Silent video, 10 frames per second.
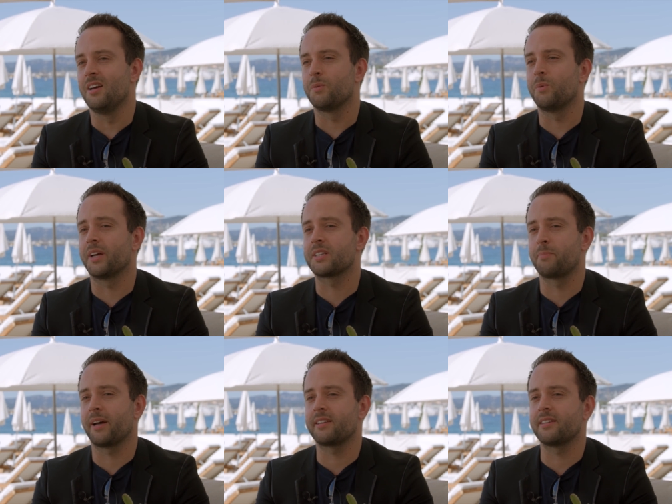We
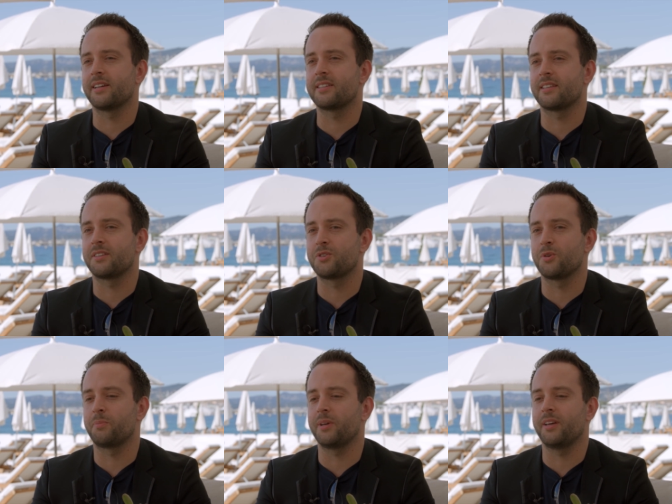expected
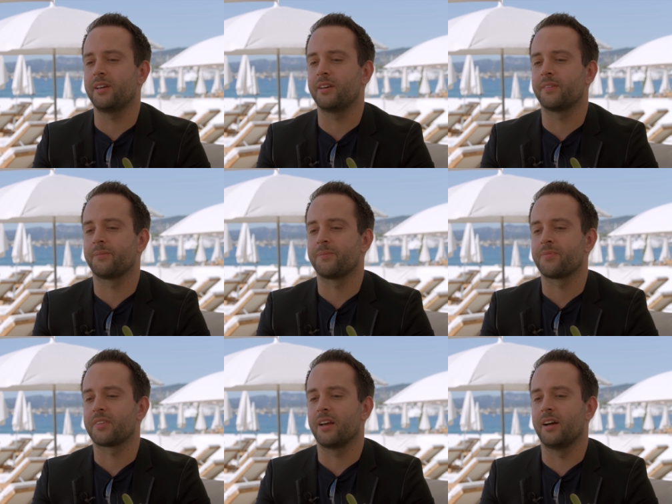to be
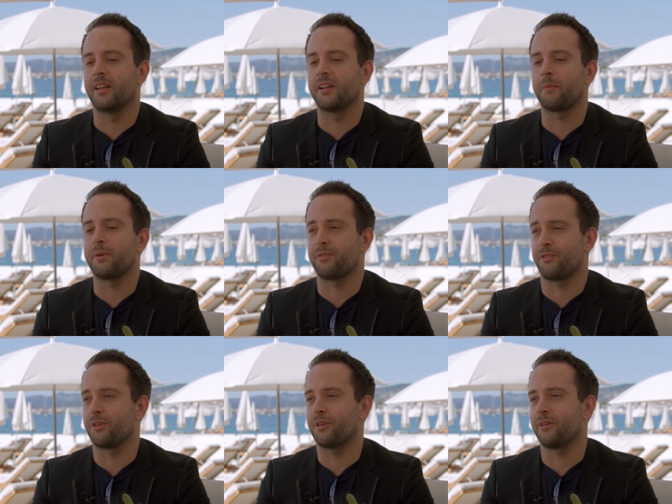a little bit
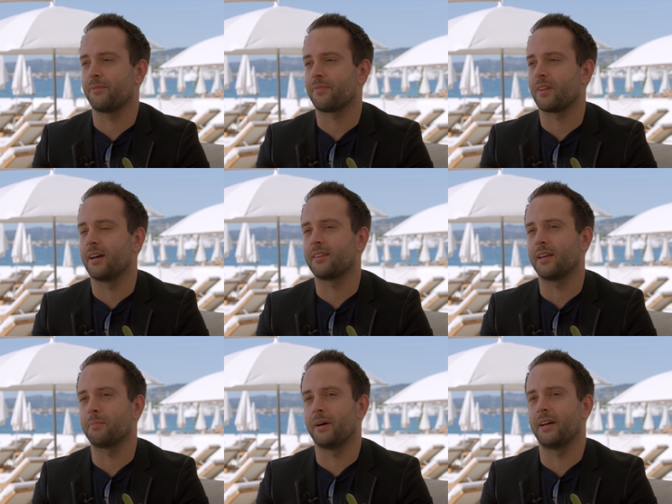further. I
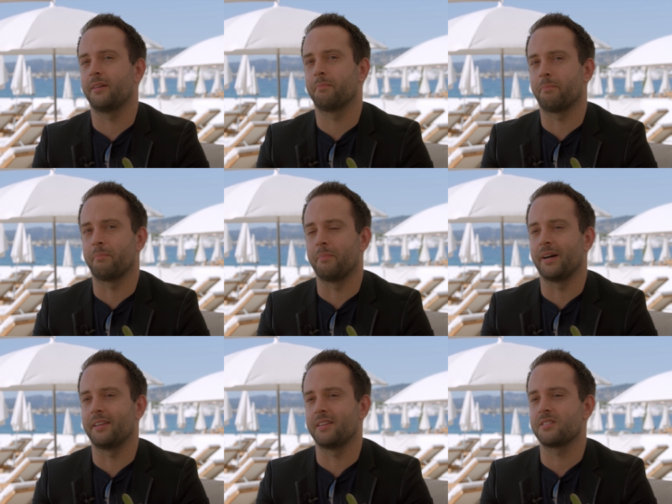think by
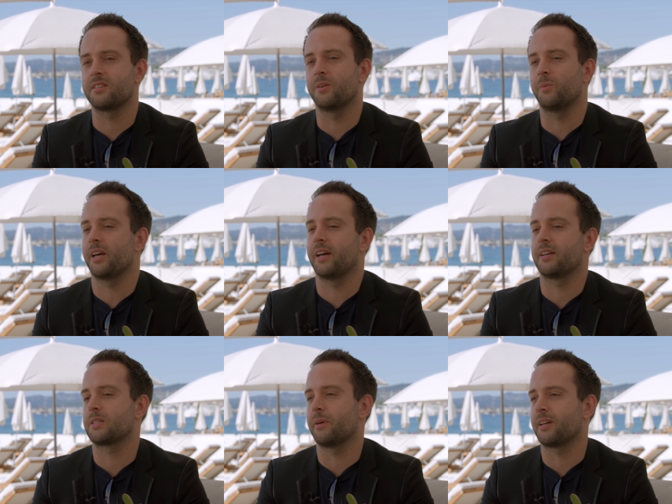this year we had
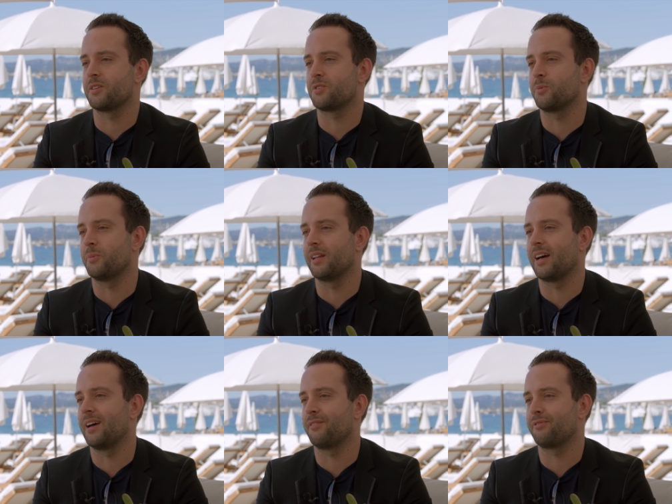expected to be
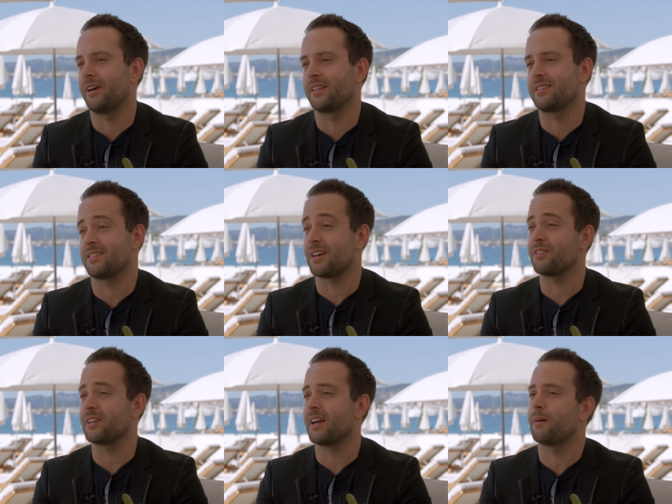live at
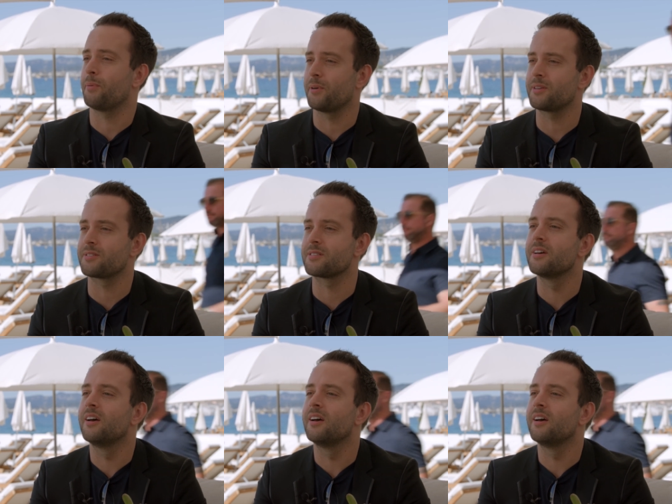7 airports.